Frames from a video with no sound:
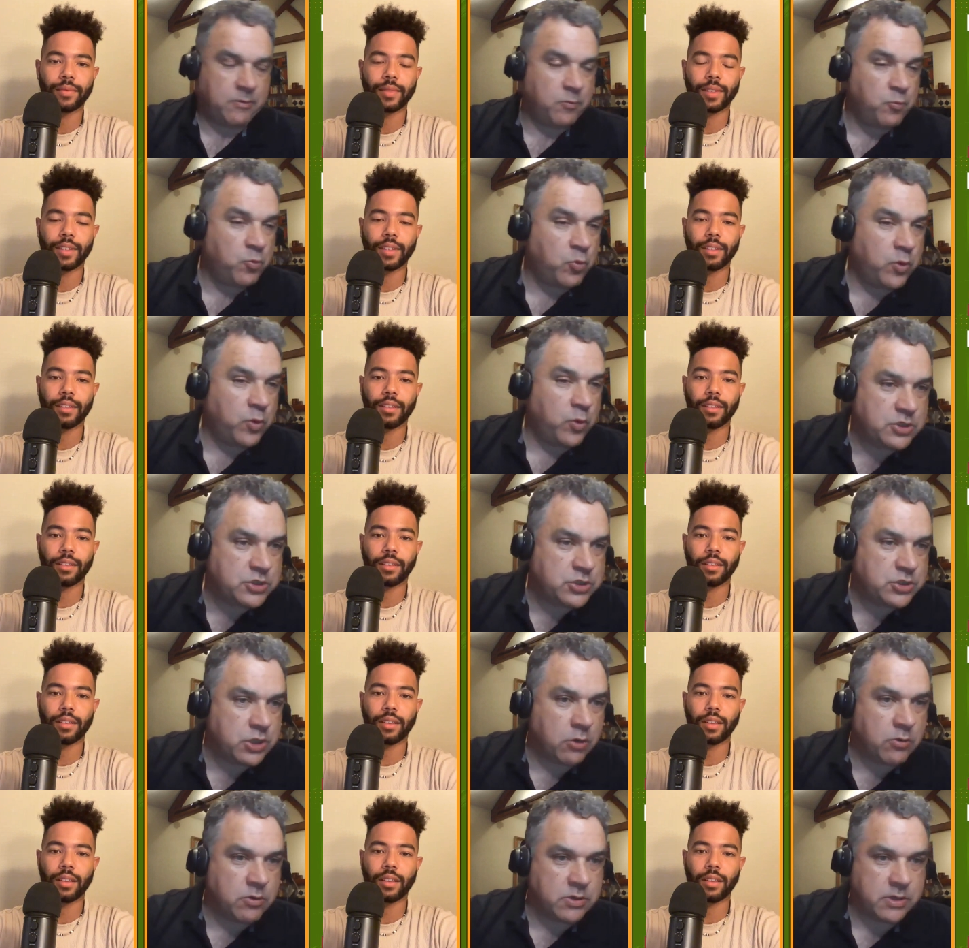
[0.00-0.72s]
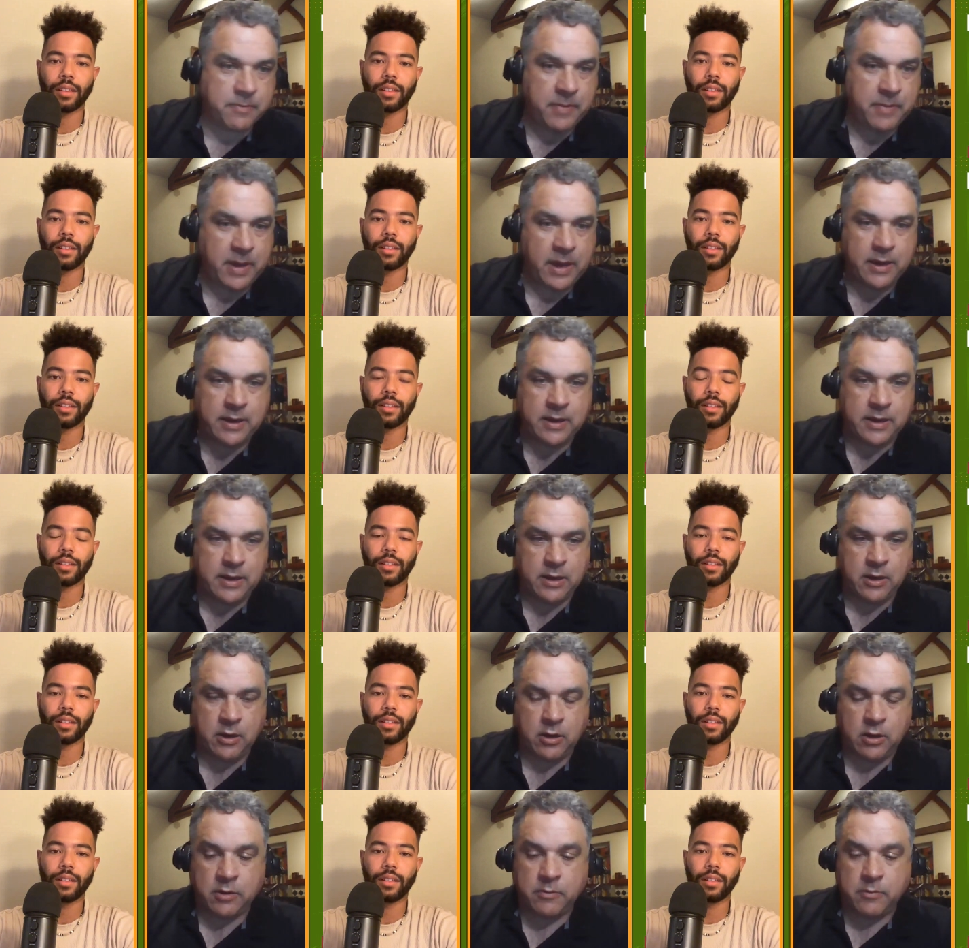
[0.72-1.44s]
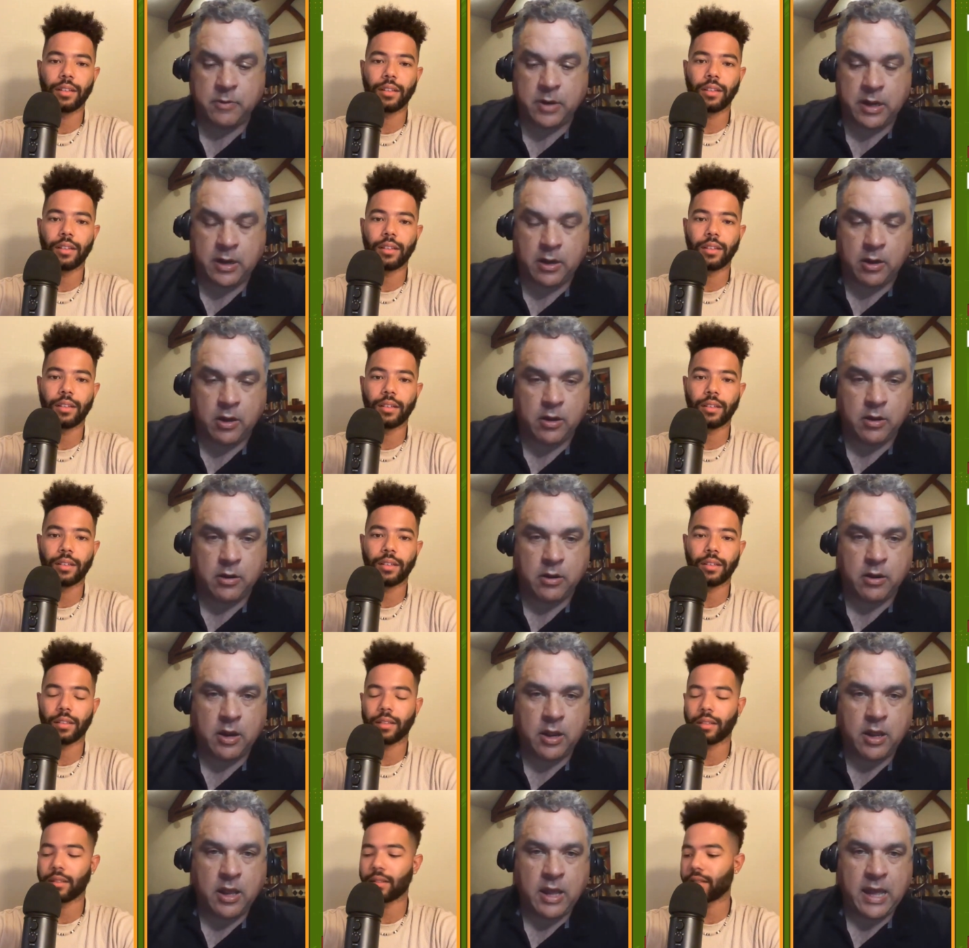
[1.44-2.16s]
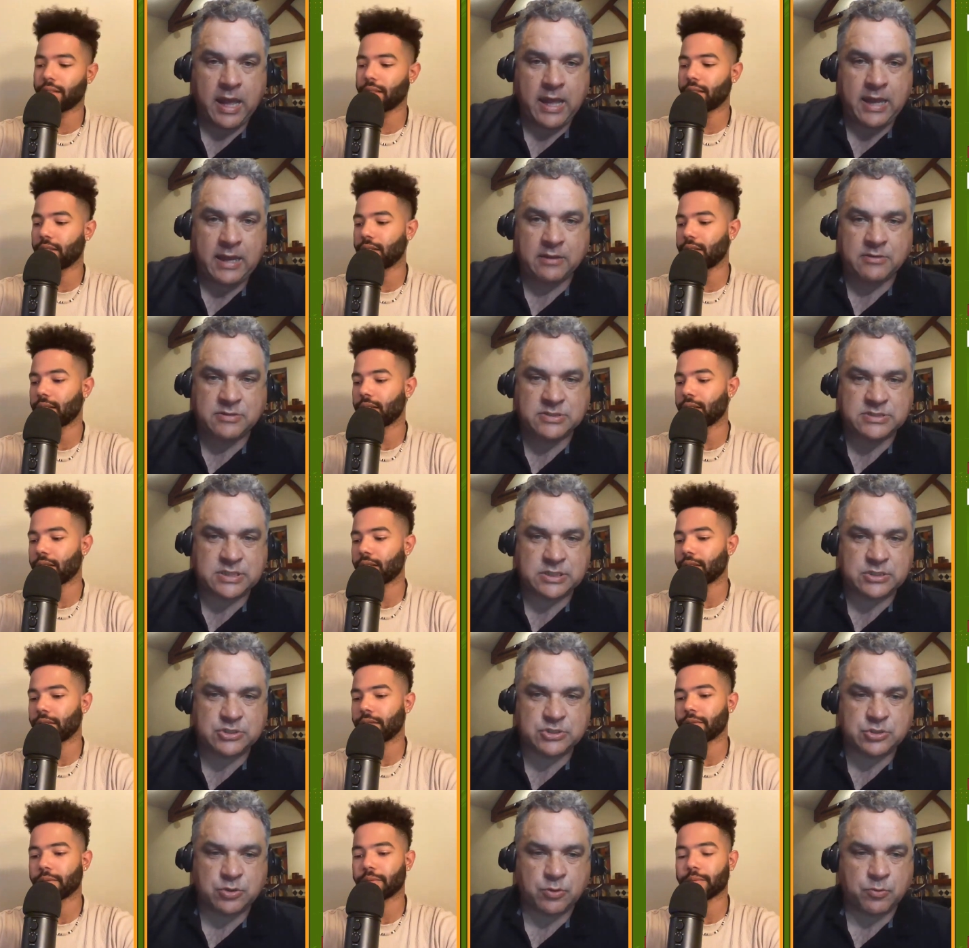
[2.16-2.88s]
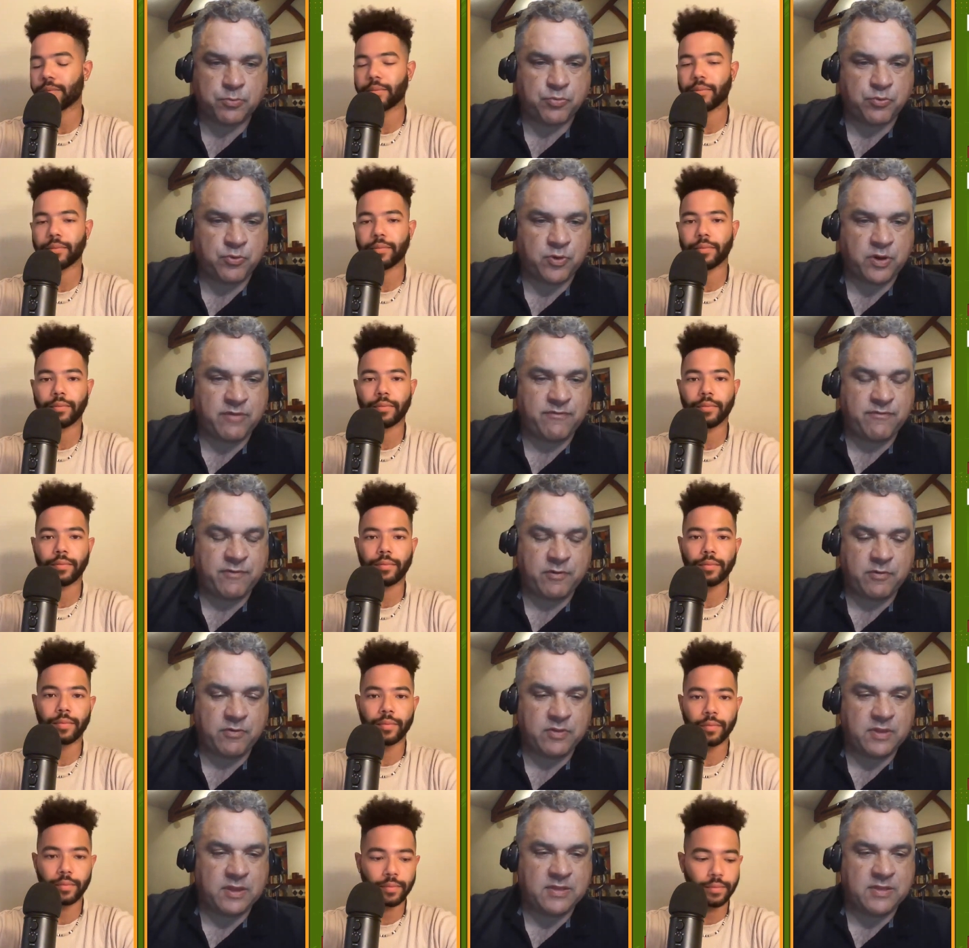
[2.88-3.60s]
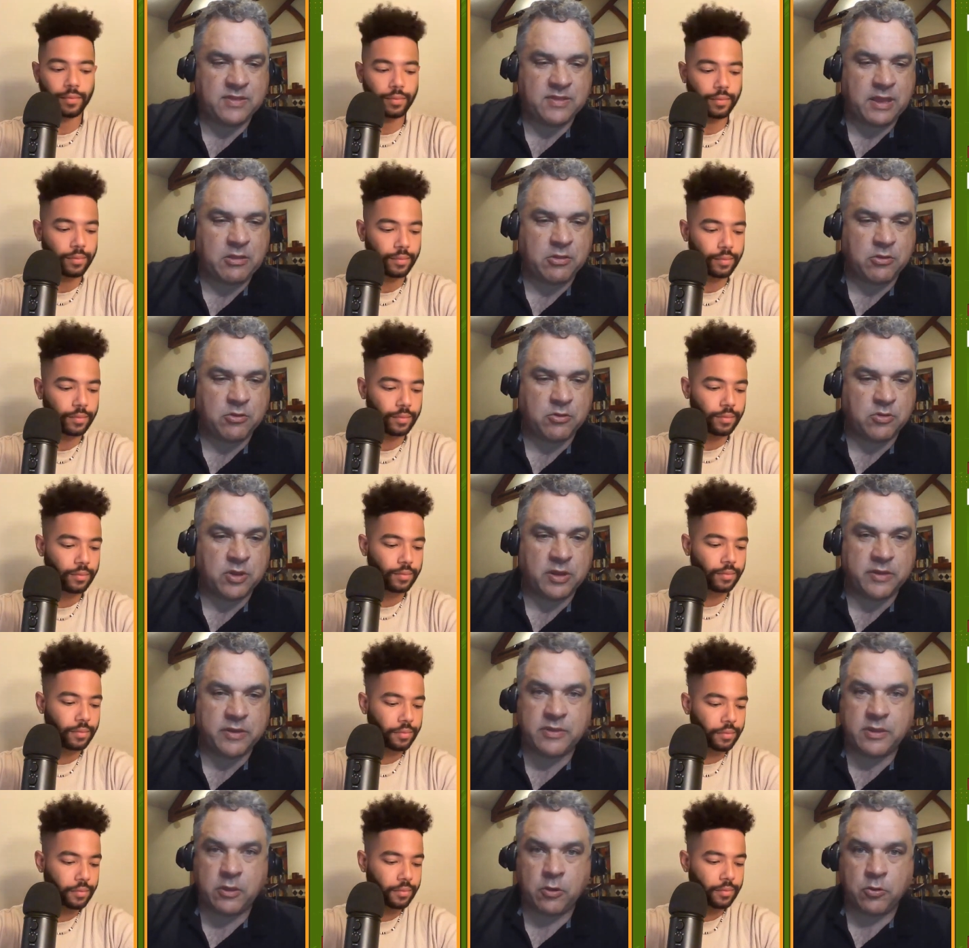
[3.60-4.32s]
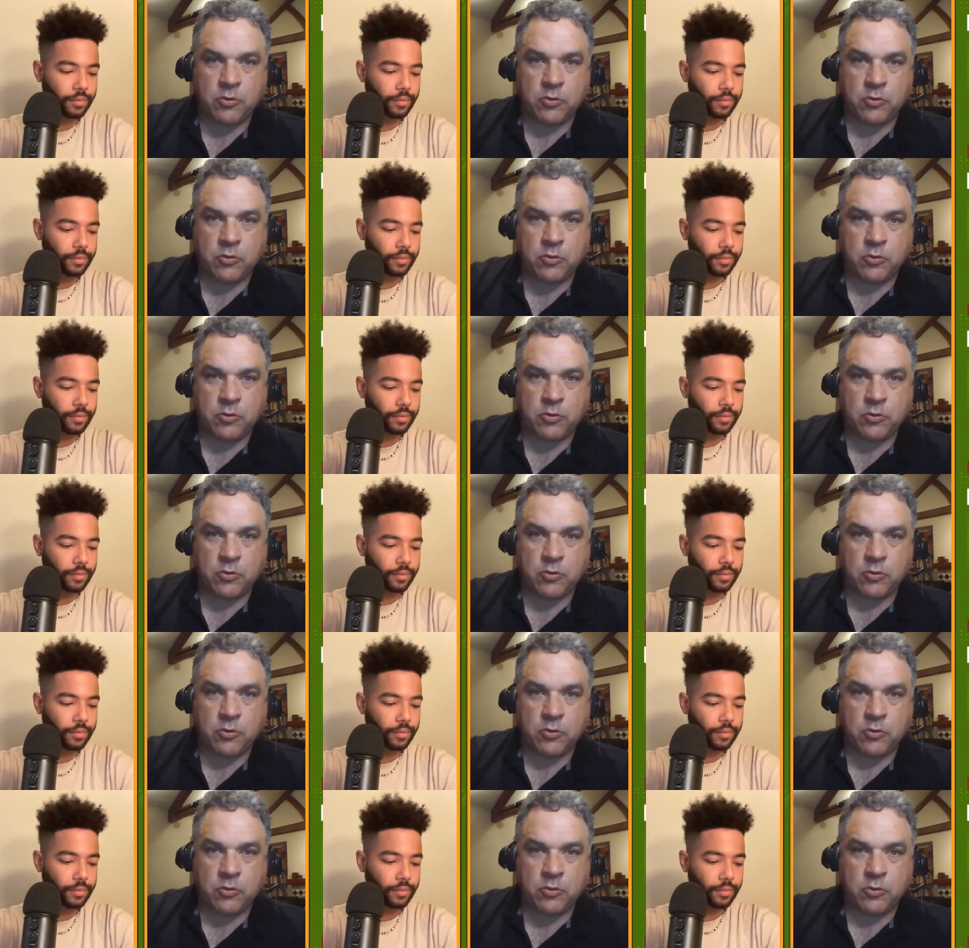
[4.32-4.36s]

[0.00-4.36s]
Speaker 1: we joked about it in our, in our N L Central preview that they looked like the